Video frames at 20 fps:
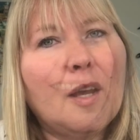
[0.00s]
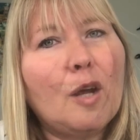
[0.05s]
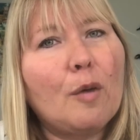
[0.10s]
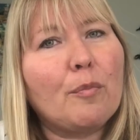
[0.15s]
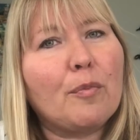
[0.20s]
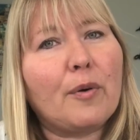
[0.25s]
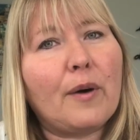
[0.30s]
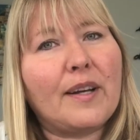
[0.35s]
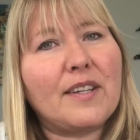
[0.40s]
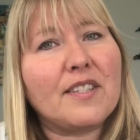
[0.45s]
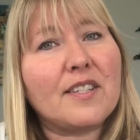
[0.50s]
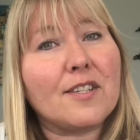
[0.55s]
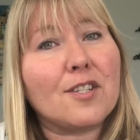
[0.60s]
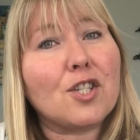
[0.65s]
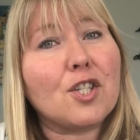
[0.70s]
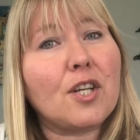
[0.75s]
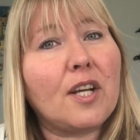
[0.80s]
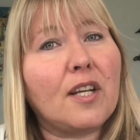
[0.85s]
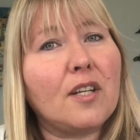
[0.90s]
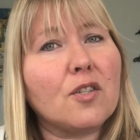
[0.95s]
Prices
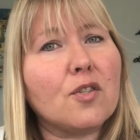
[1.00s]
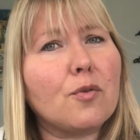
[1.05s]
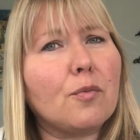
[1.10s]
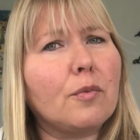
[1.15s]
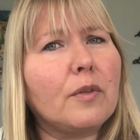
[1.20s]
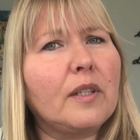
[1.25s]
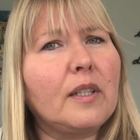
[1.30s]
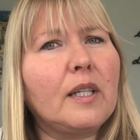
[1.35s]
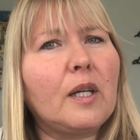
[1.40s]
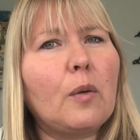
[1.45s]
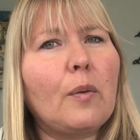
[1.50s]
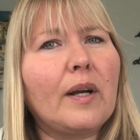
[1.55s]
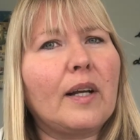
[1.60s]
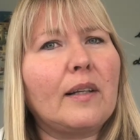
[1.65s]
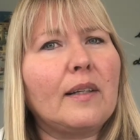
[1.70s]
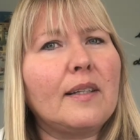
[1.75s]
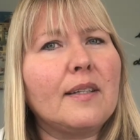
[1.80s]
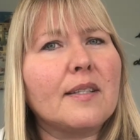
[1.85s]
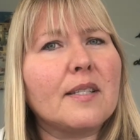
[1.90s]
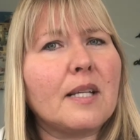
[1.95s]
change really quickly.